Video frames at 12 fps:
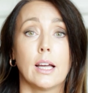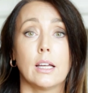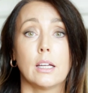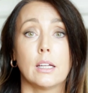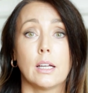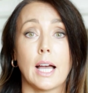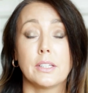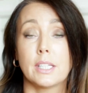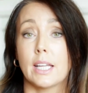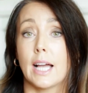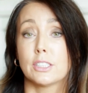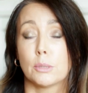and
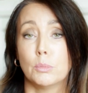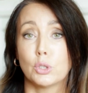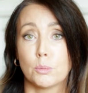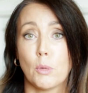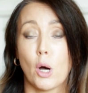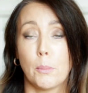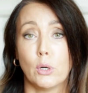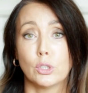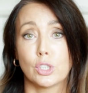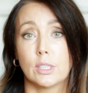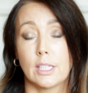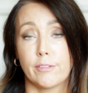it has a much more
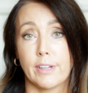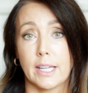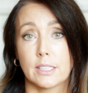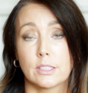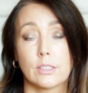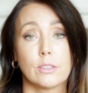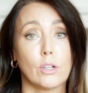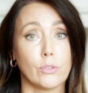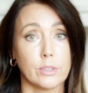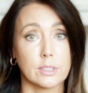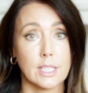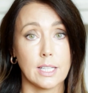potent effect on
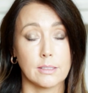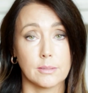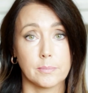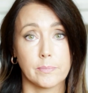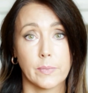the skin.